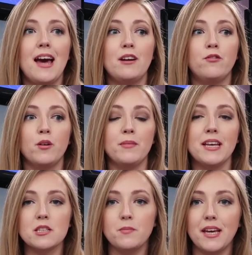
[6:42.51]
And for
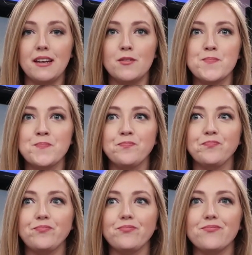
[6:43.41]
me, it's been
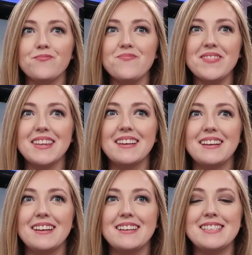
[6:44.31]

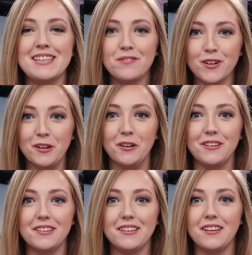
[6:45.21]

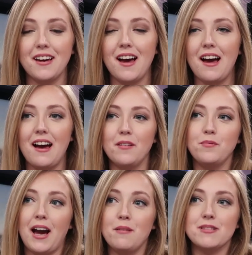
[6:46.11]
difficult.
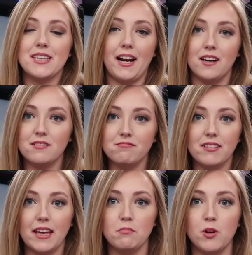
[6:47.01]
I'm scared,
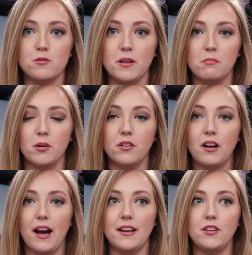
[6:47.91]
like most people.
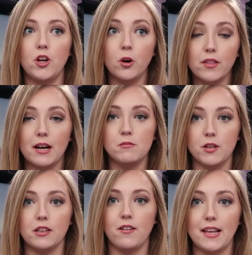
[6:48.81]
I know that I'm
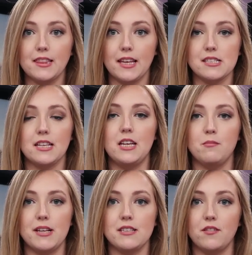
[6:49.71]
doing the right things to
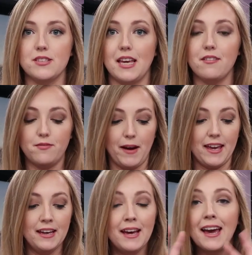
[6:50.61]
keep myself safe.
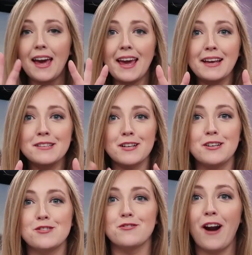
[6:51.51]
My hands
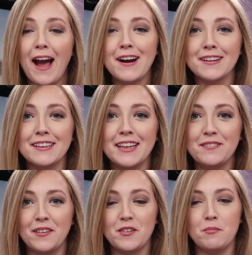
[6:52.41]
are drier than
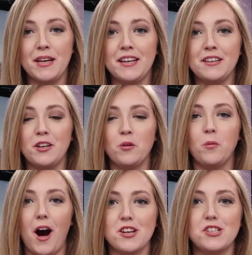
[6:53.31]
they've ever been, you know,
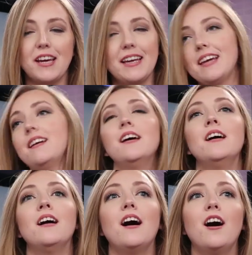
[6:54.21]
washing
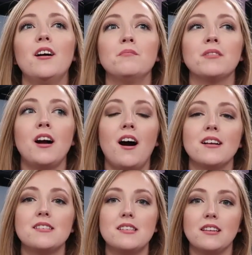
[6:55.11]
and
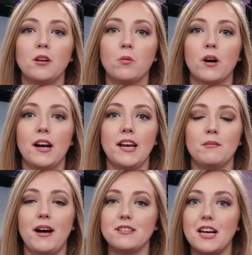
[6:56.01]
constantly worrying
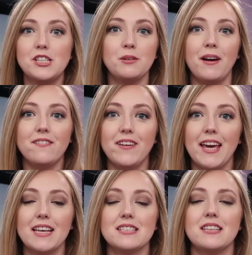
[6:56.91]
about touching my
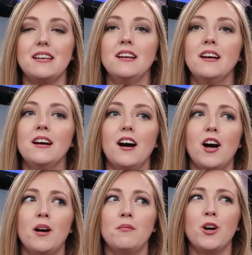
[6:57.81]
face and
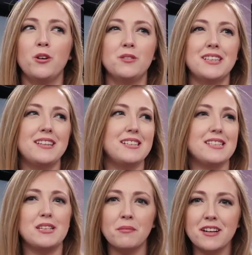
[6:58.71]
oh,
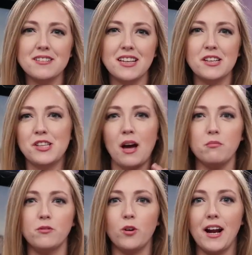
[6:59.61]
did someone else touch that
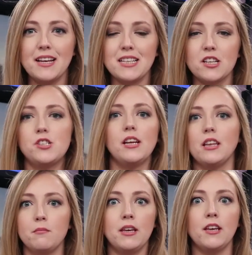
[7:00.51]
before I touched it?
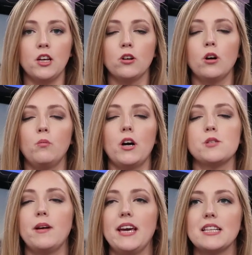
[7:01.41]
Let me, you know, and
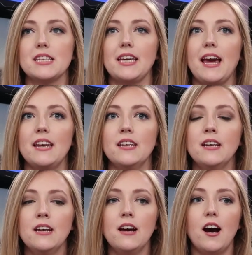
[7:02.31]
wash my hands again.
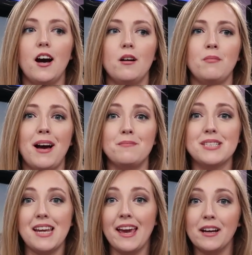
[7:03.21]
I'm
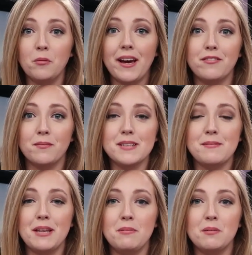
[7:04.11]
staying away from as
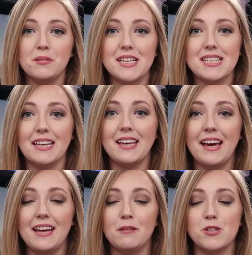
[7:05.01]
many people as I
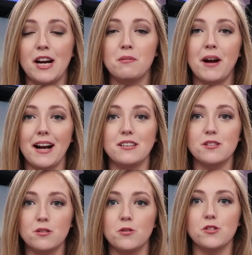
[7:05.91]
can. I'm trying to
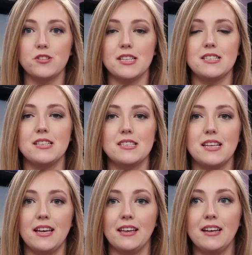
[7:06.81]
practice social
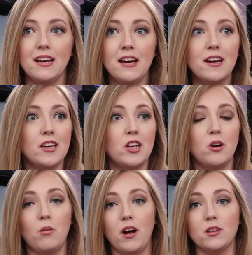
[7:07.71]
distancing, and, you
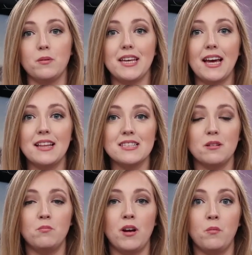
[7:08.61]
know, on the weekends
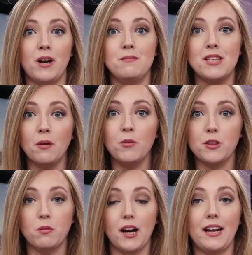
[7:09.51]
and when I'm done
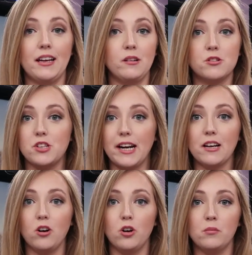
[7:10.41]
with work, I go
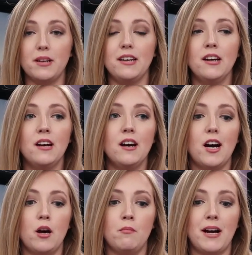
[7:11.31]
straight home and
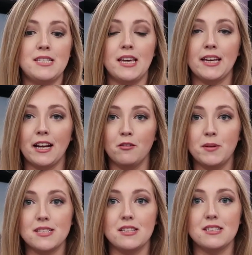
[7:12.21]
I take care of
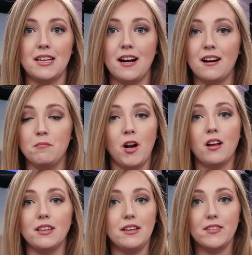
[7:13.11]
business there, and I'm
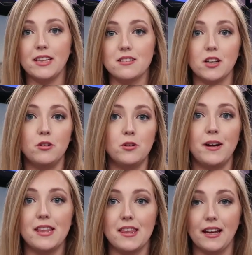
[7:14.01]
not leaving to go do
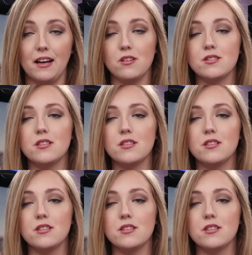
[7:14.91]
anything else.